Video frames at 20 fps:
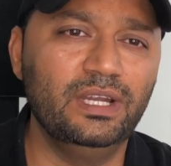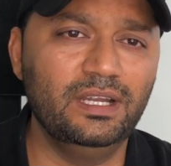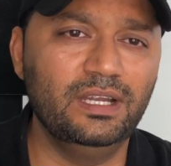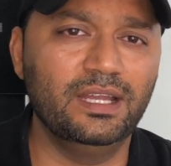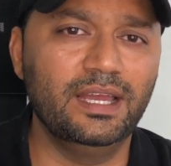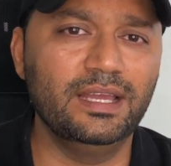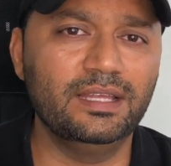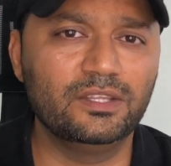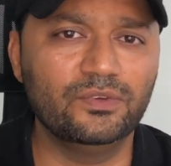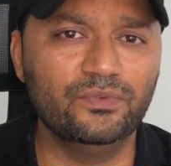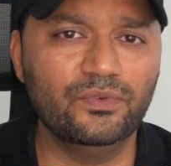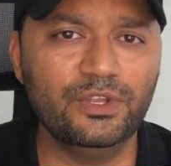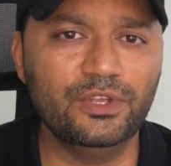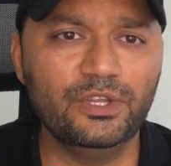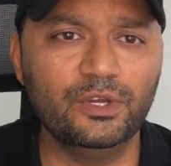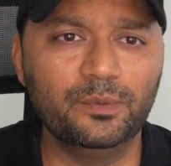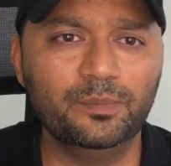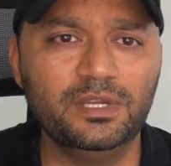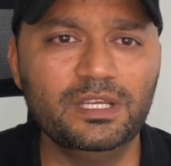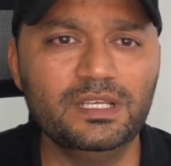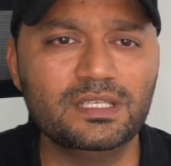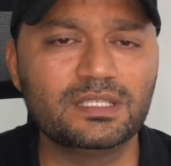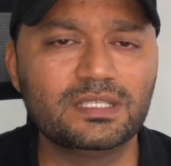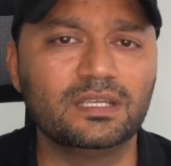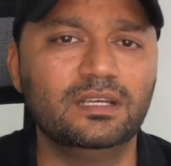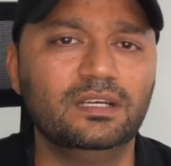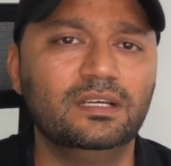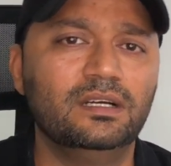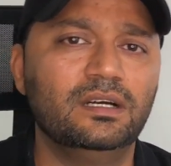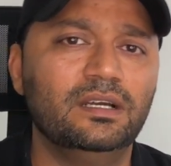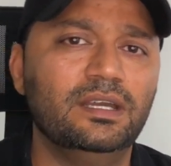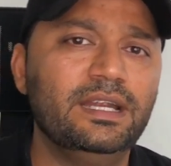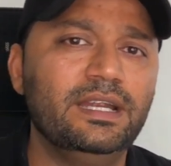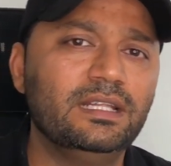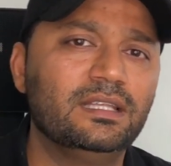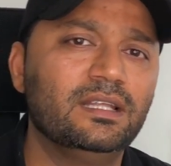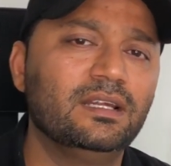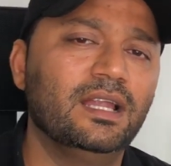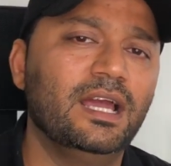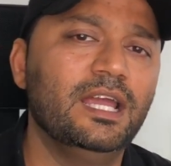like the video, please hit
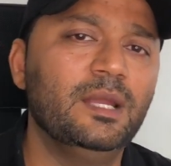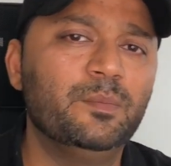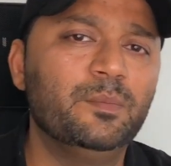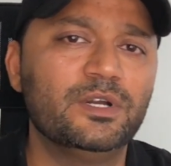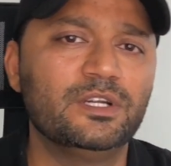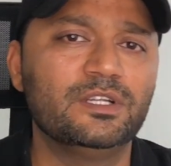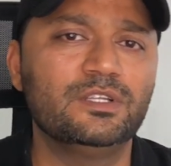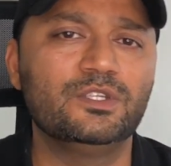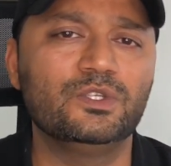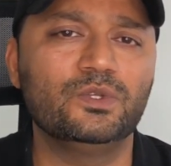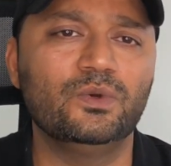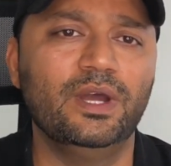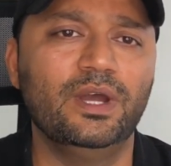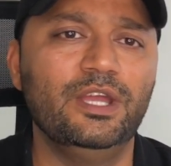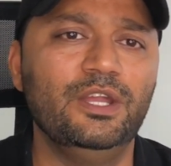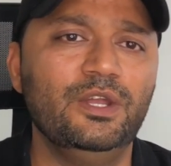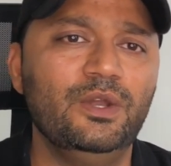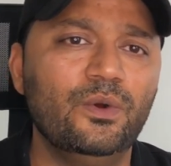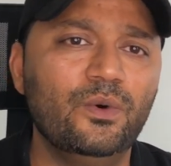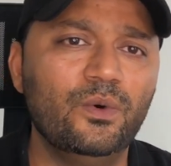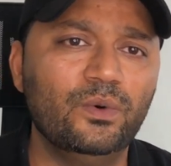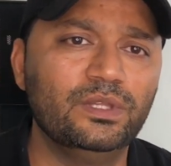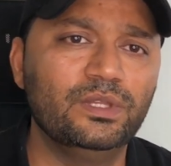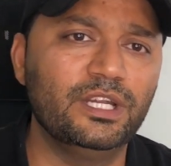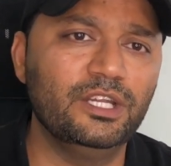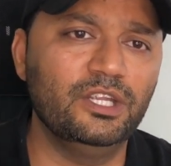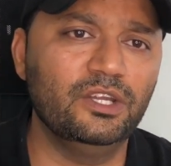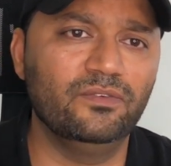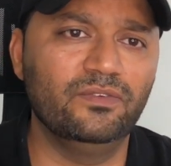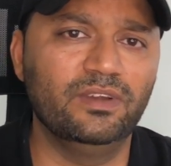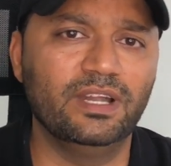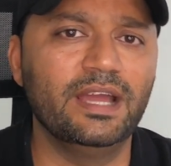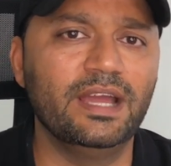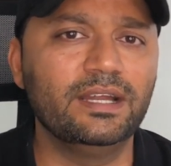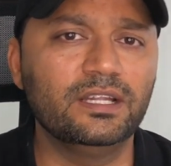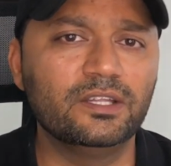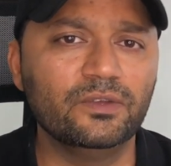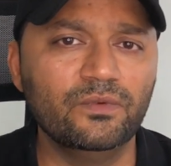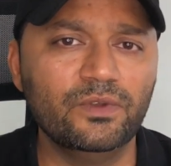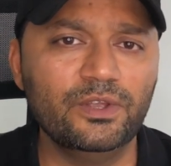the like button so I know that you have
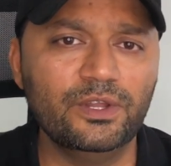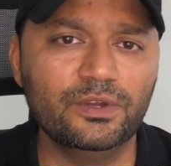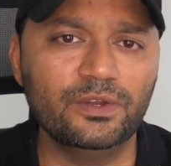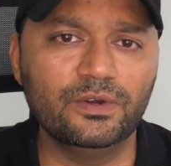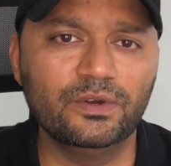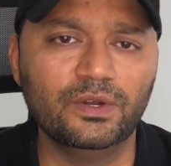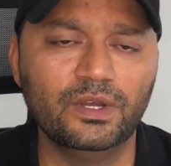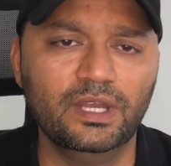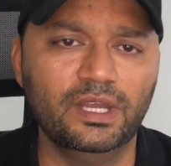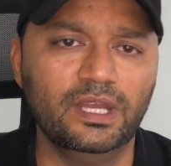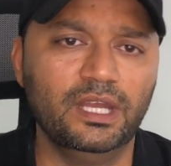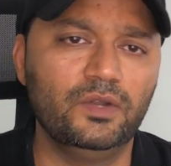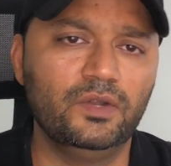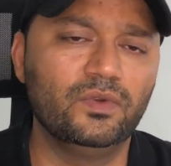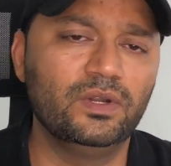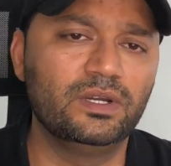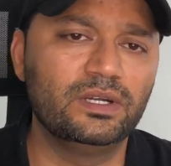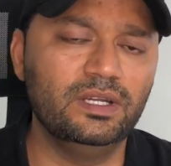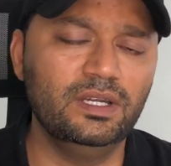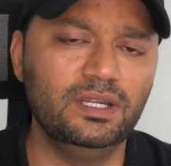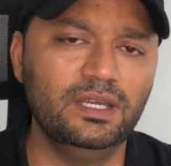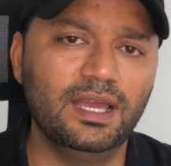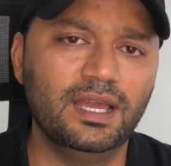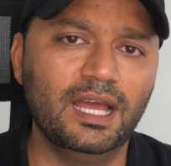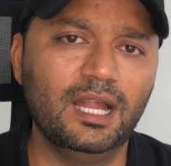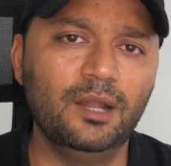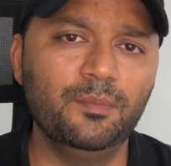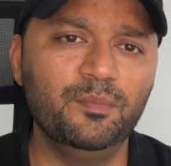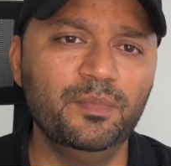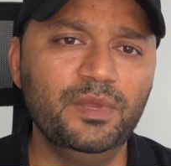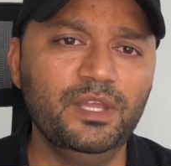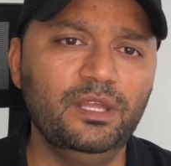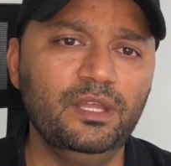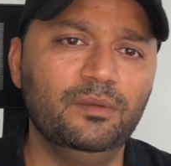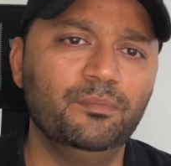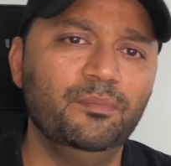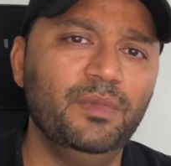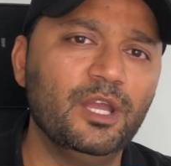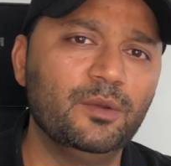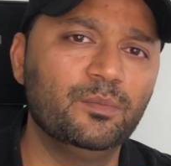liked the video. It will really help me
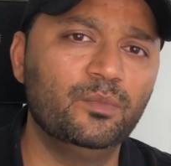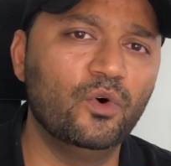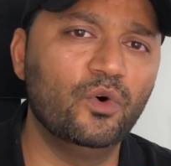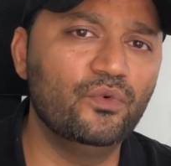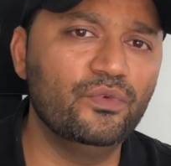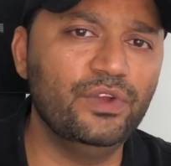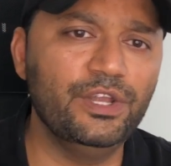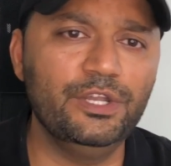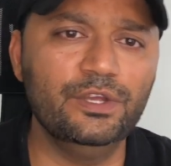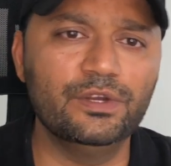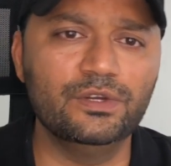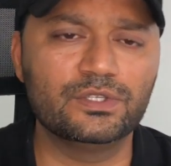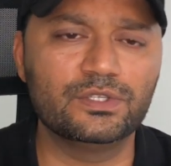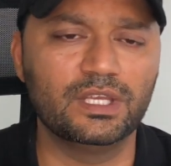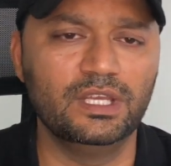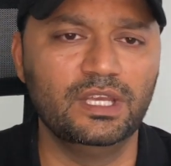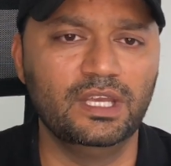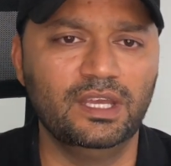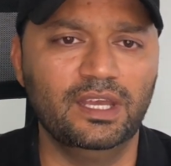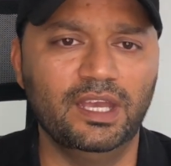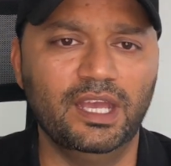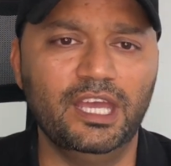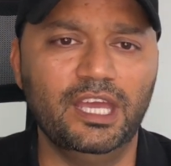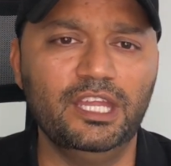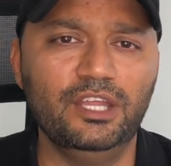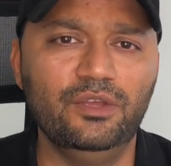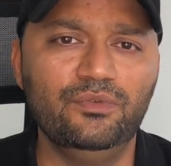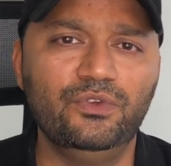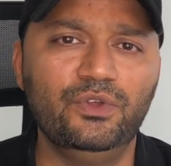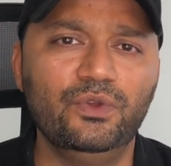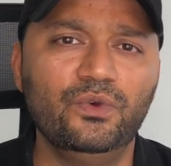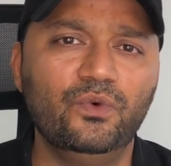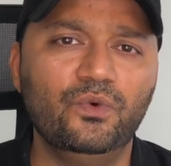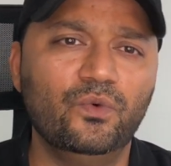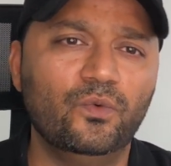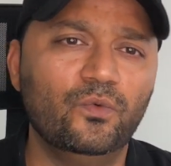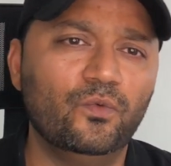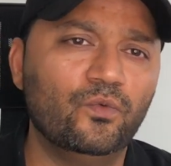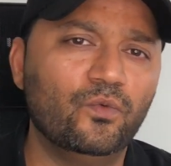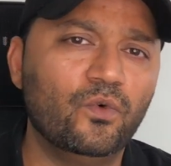make more videos. And if you
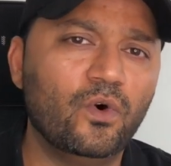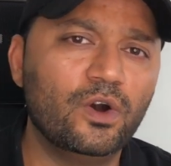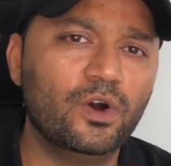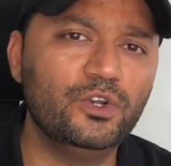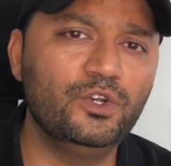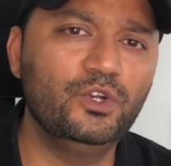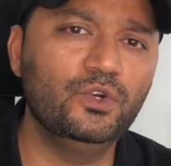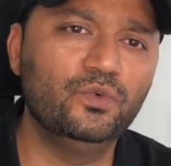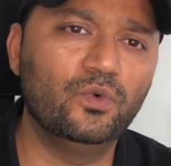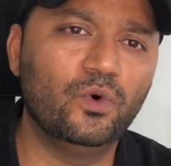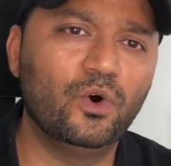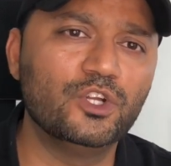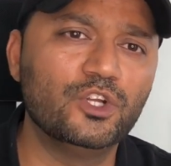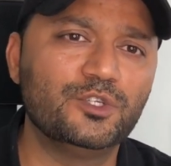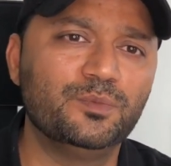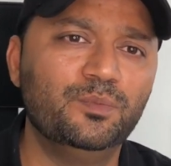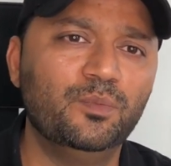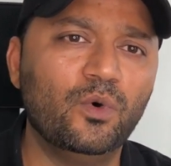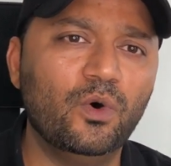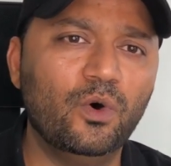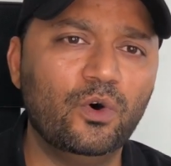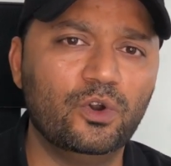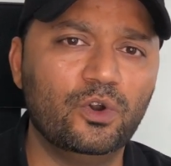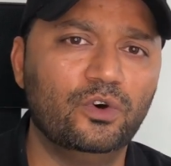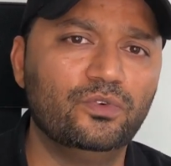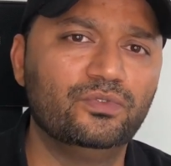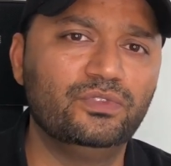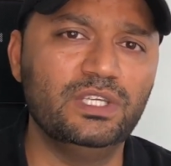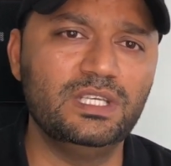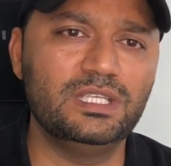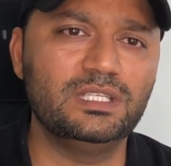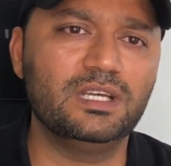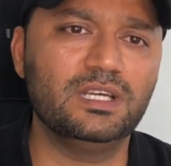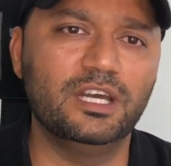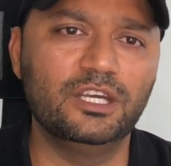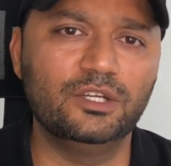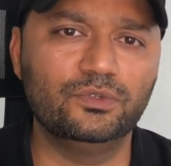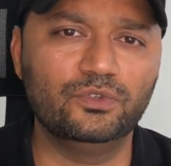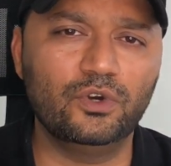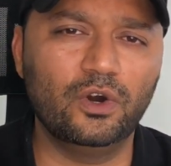want to watch more of this
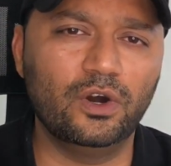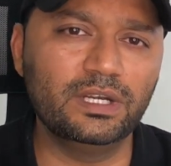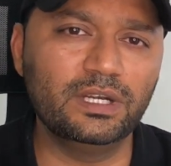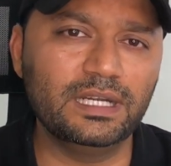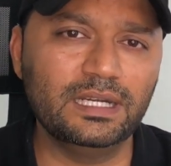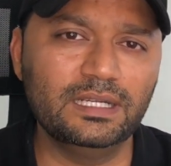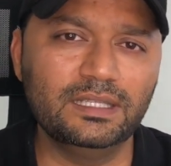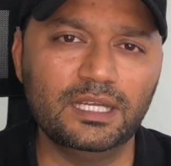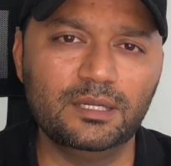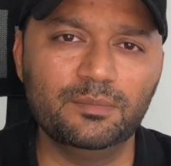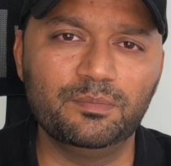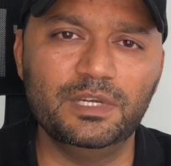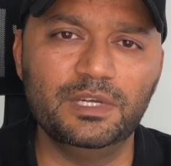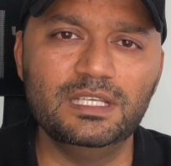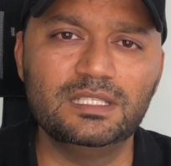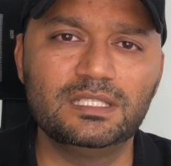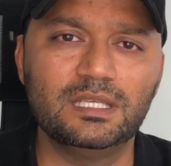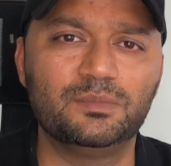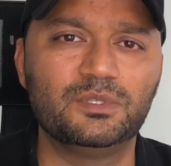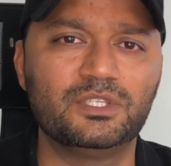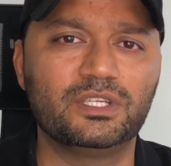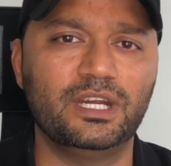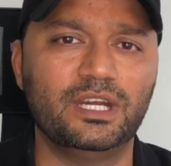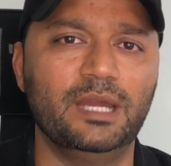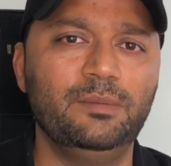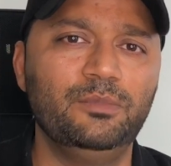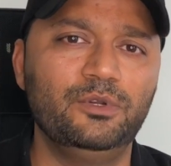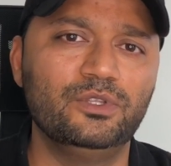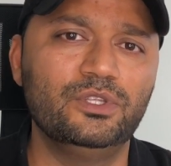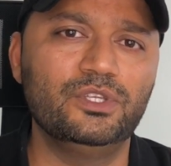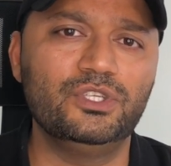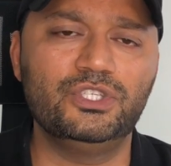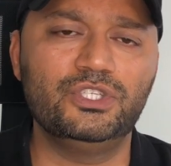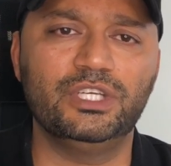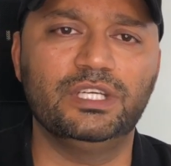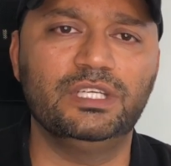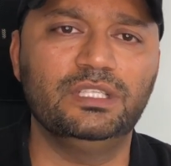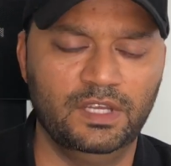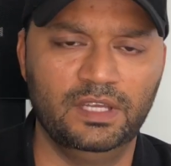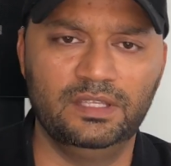kind of content, then please subscribe to this
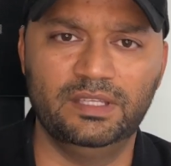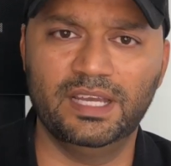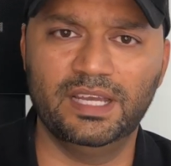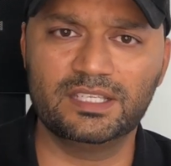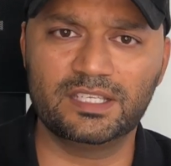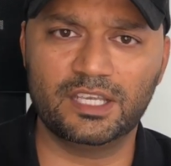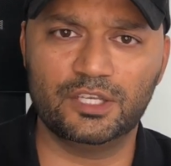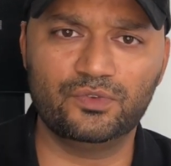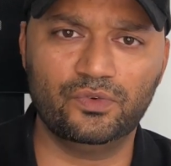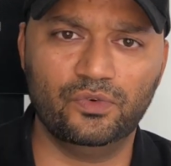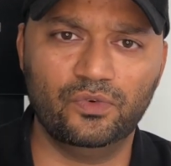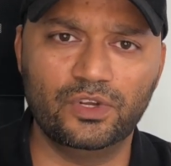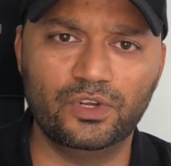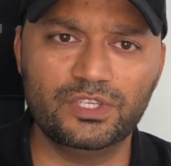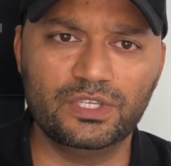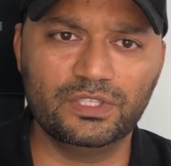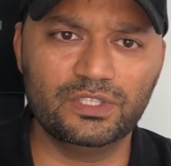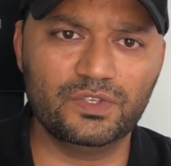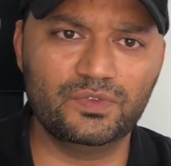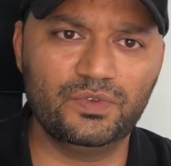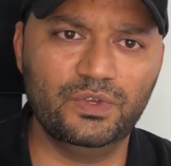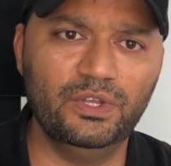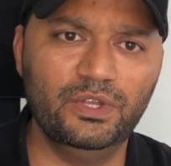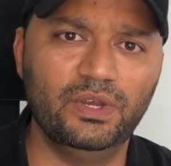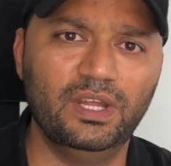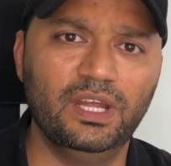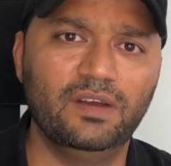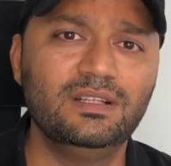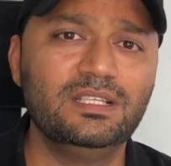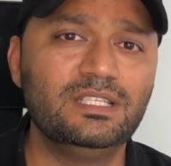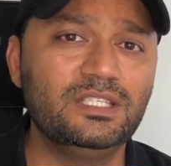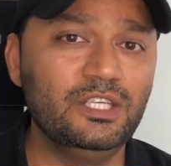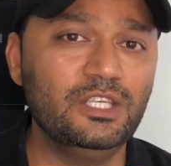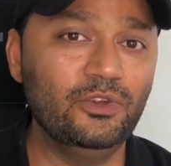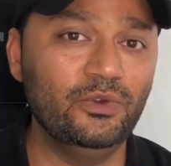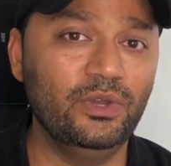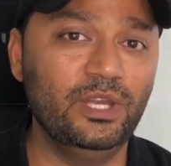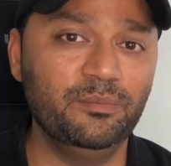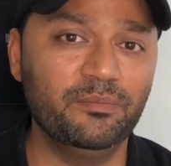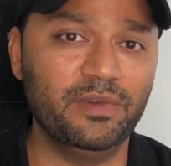channel. Thanks guys for watching this video, and I will see you
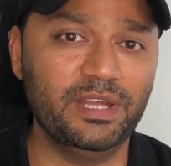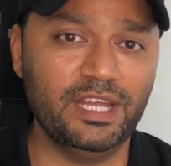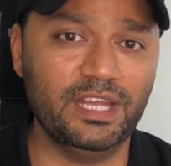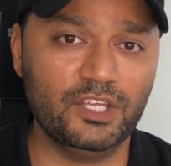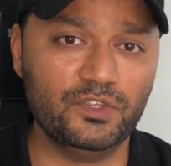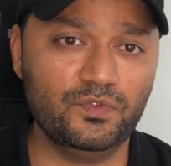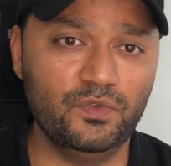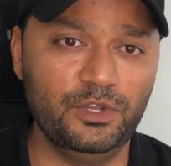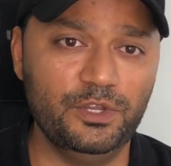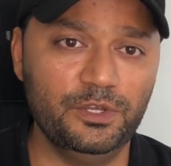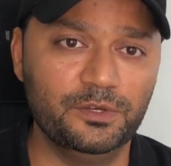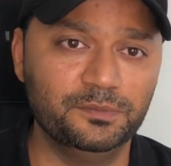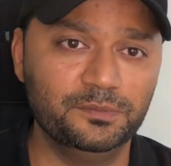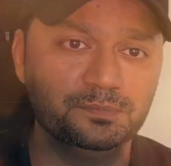in my next video.